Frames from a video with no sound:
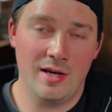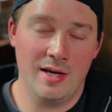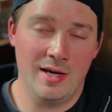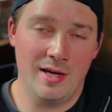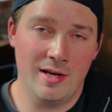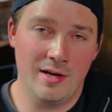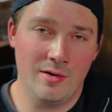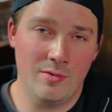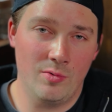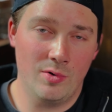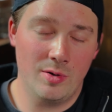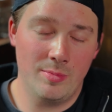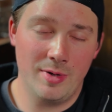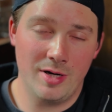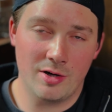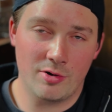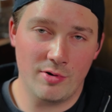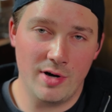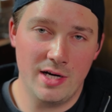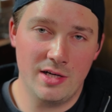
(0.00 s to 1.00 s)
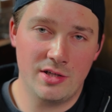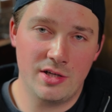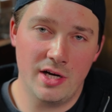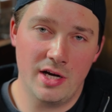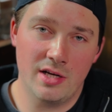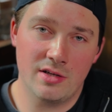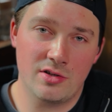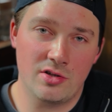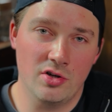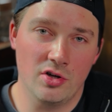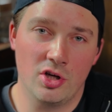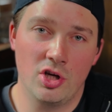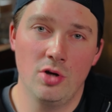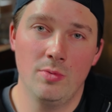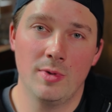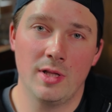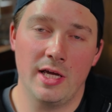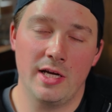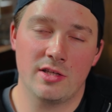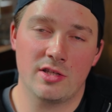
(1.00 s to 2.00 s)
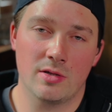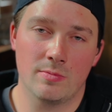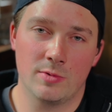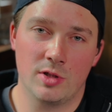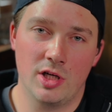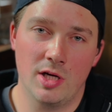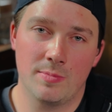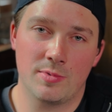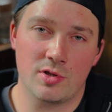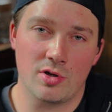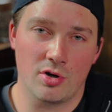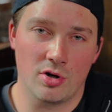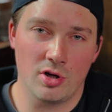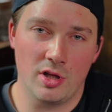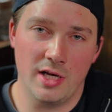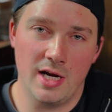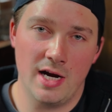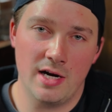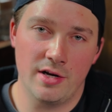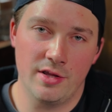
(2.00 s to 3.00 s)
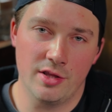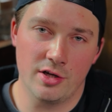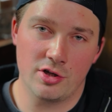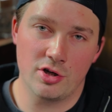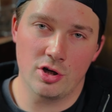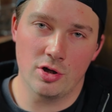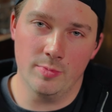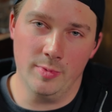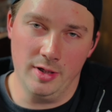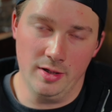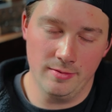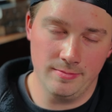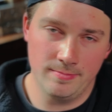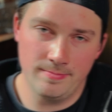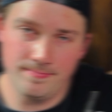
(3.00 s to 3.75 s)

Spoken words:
and would have been a great chance to accumulate some chips early on in the tournament.